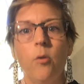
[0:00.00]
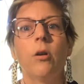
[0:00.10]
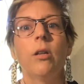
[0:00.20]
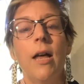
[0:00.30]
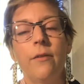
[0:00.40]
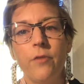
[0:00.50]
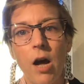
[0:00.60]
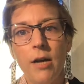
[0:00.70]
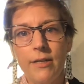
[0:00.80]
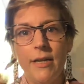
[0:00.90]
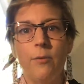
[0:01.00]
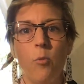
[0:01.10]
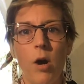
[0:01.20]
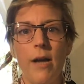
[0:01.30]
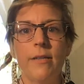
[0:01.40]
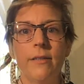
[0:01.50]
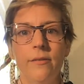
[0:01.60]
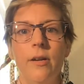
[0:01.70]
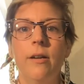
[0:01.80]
or a lot of content-wise,